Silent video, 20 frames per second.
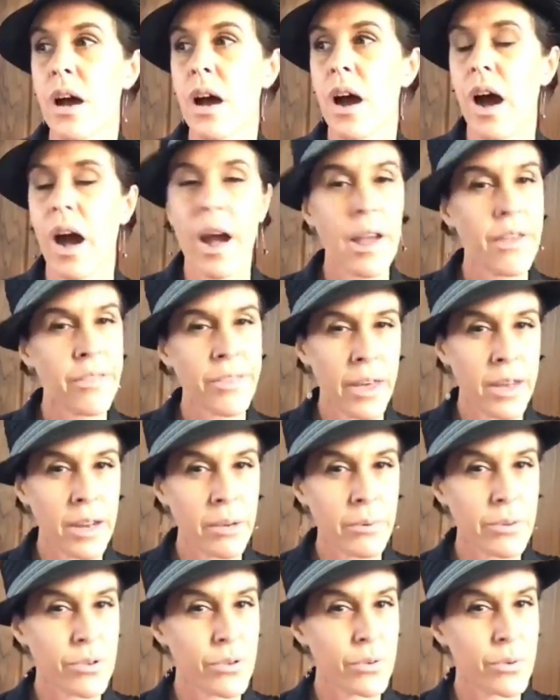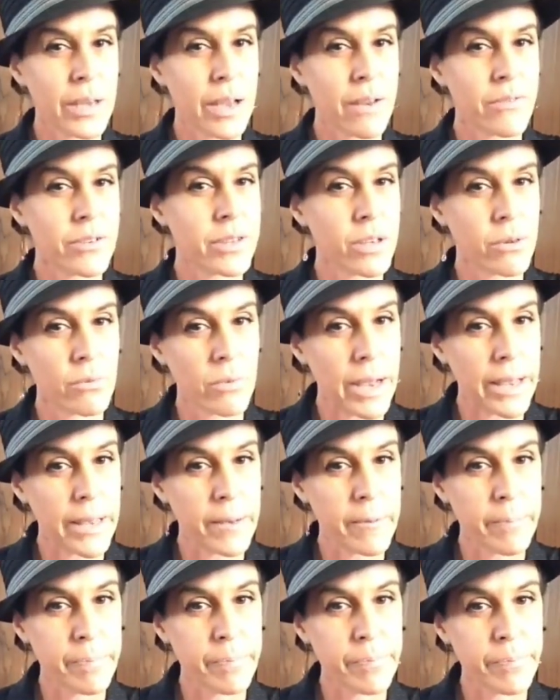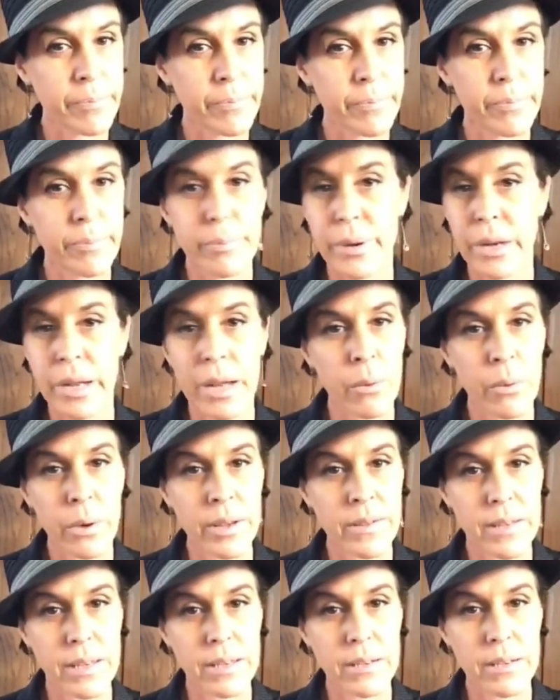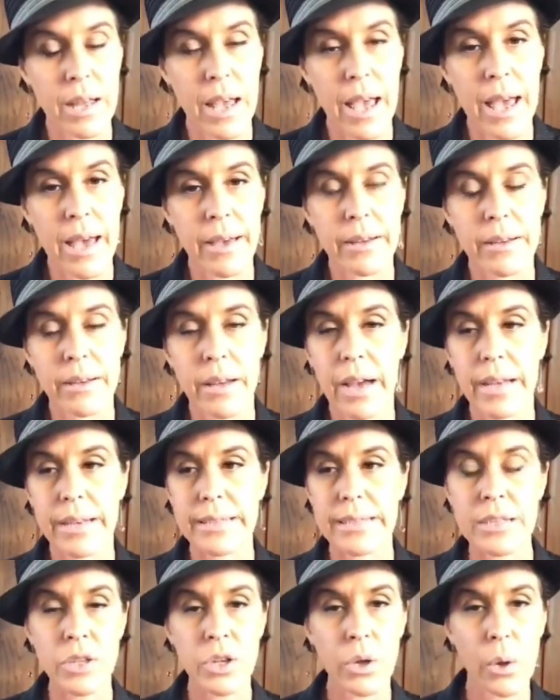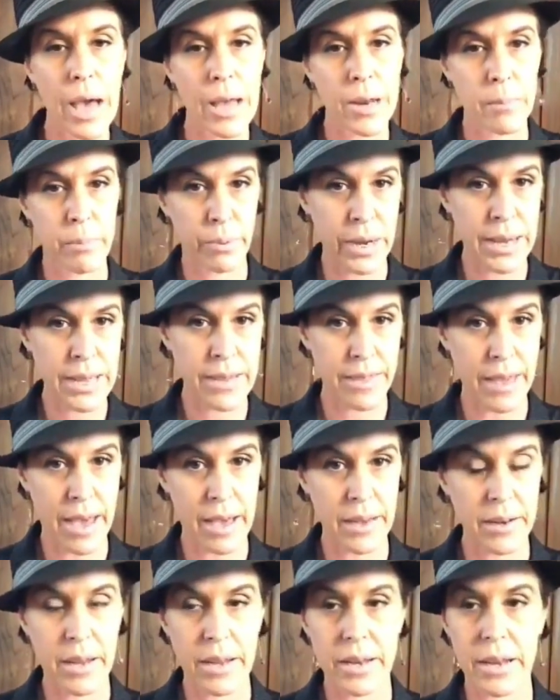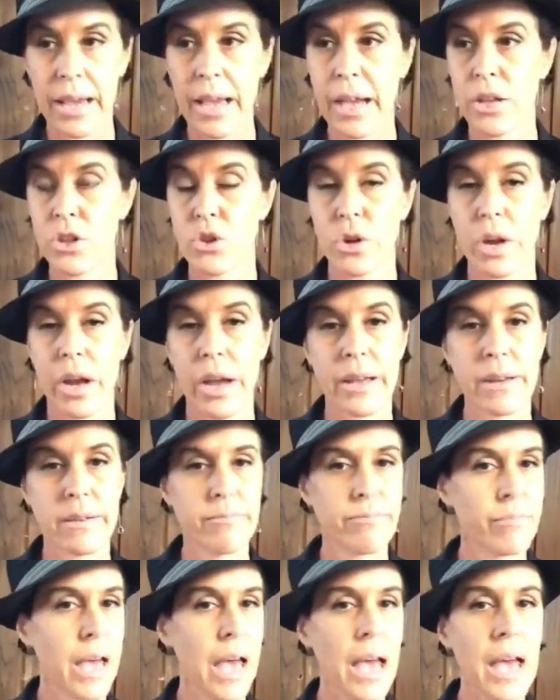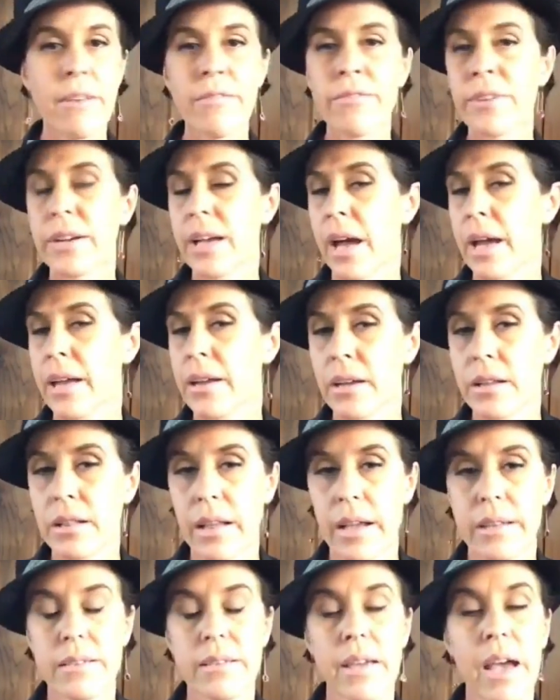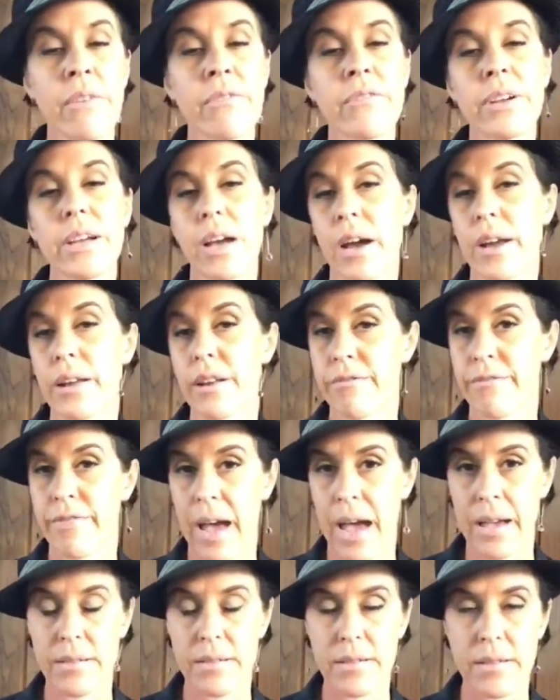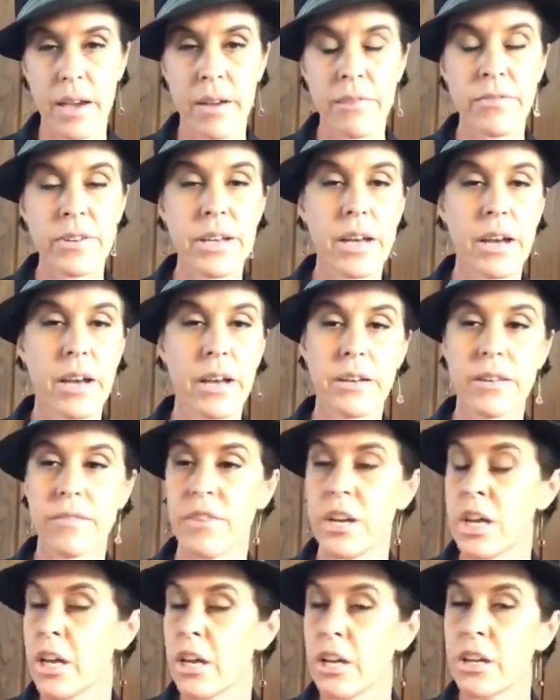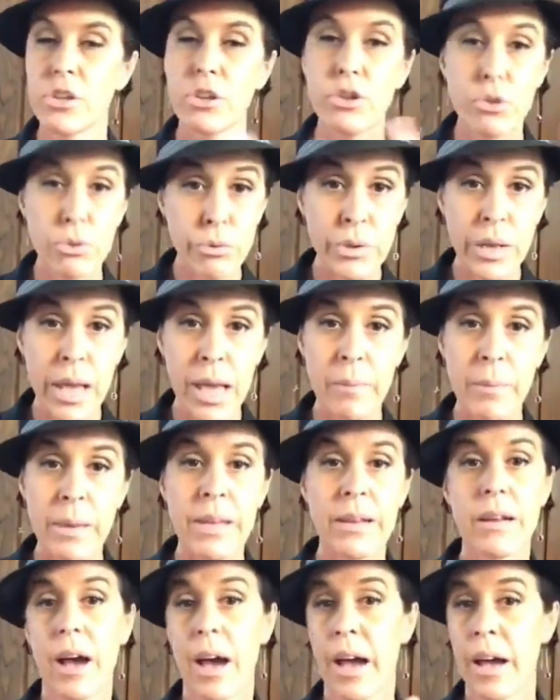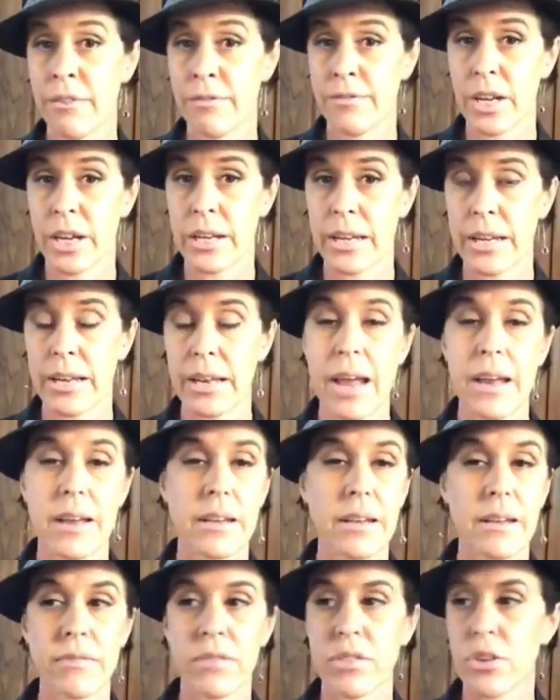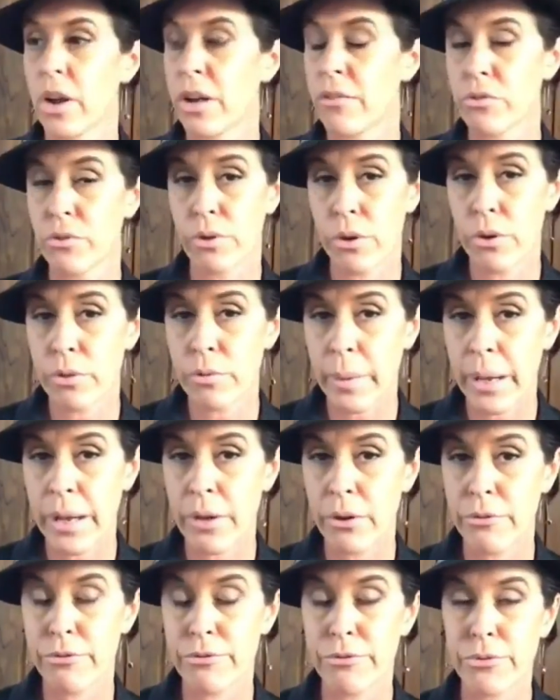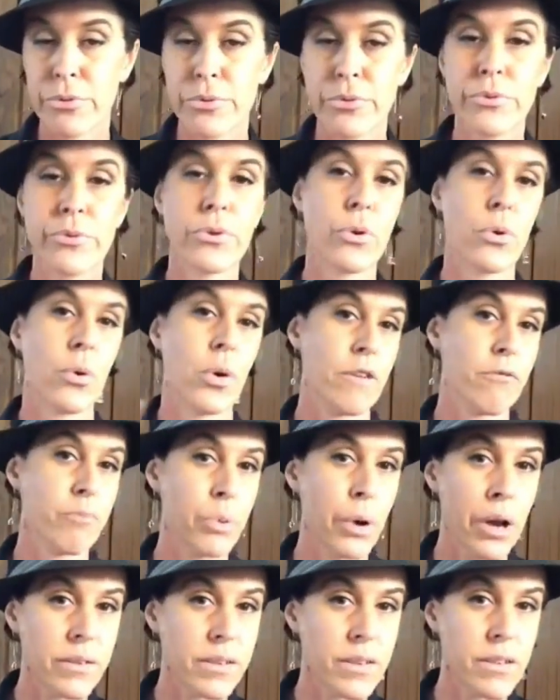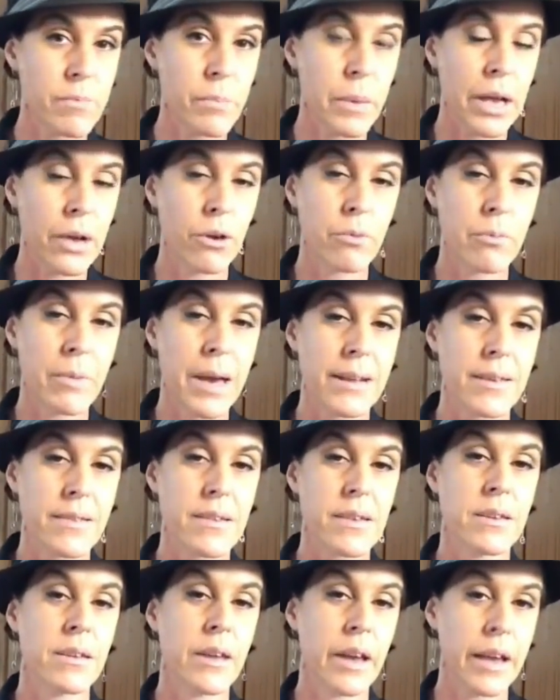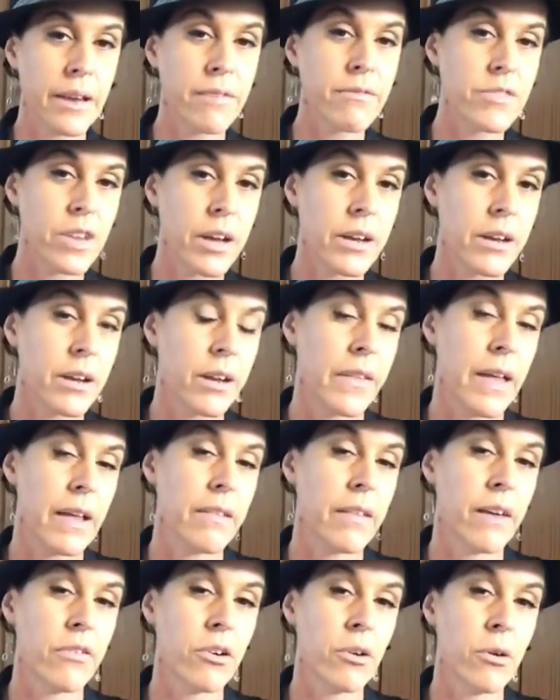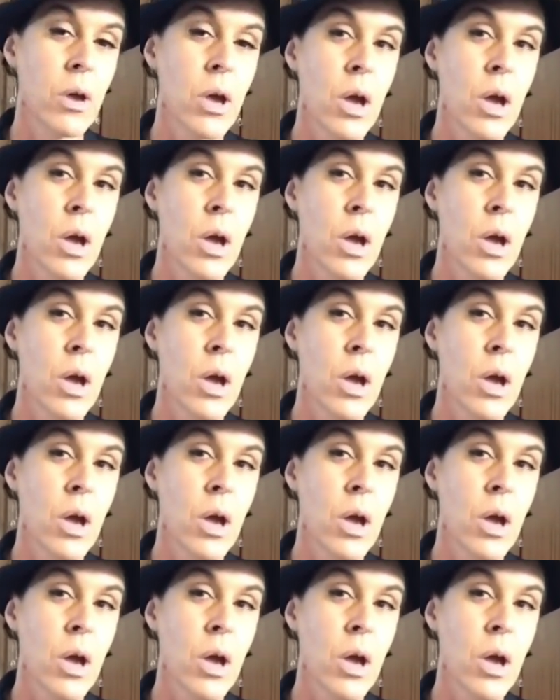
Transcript: I thought I was doing everything right, but I wasn't. And I didn't know how to break that. And I had tried every kind of cleanse, every kind of fast, every kind of, you name it, I've done it. And either I've grown my own food or I've processed my own medicine. I have done it on that level.